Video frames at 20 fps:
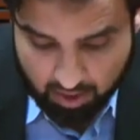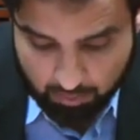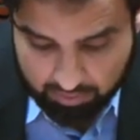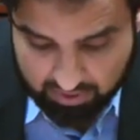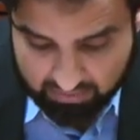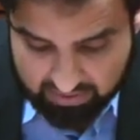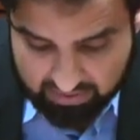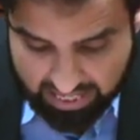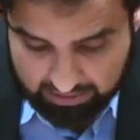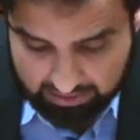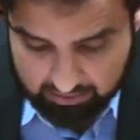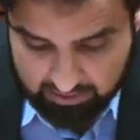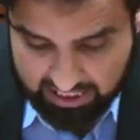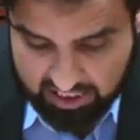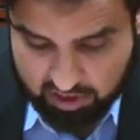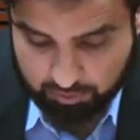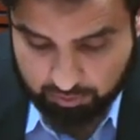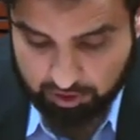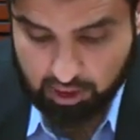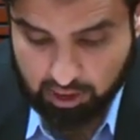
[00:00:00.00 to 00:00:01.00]
But then,
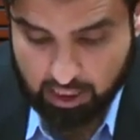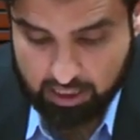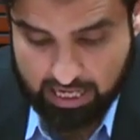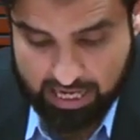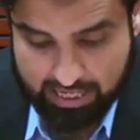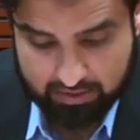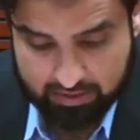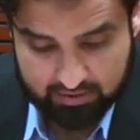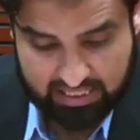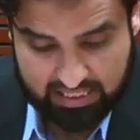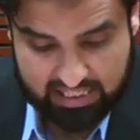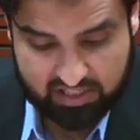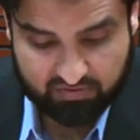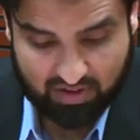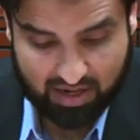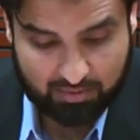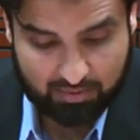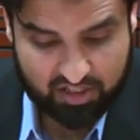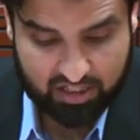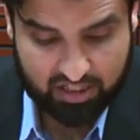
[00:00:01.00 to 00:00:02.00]
as Bernard Haeckel has
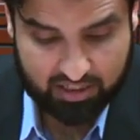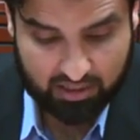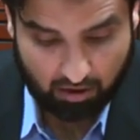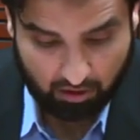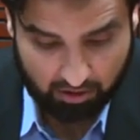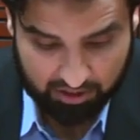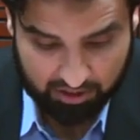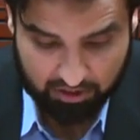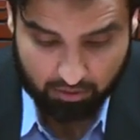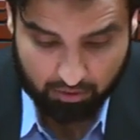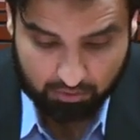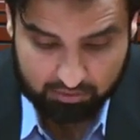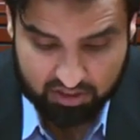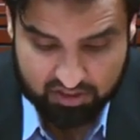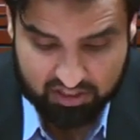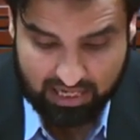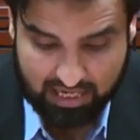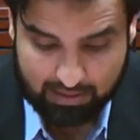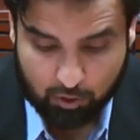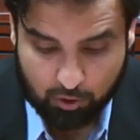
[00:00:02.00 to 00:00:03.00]
famously argued, the
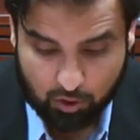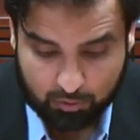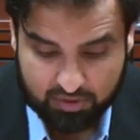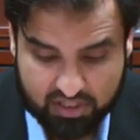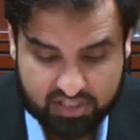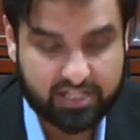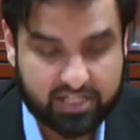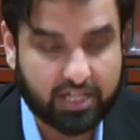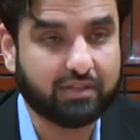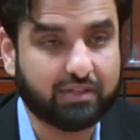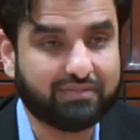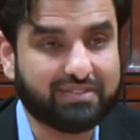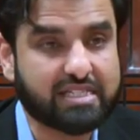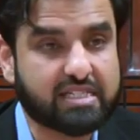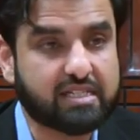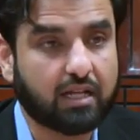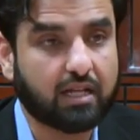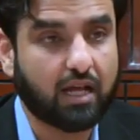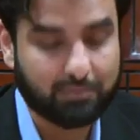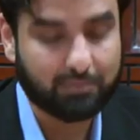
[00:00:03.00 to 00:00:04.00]
same could be said of
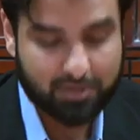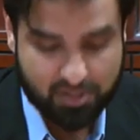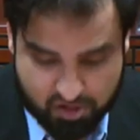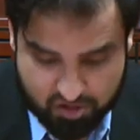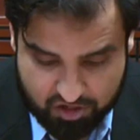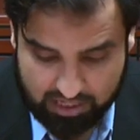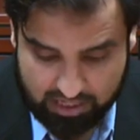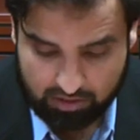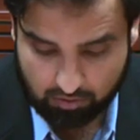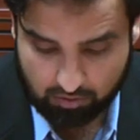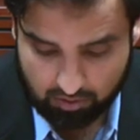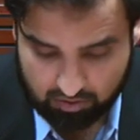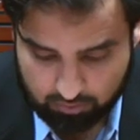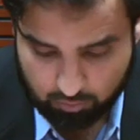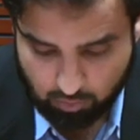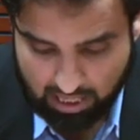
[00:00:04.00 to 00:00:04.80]
Islam in general.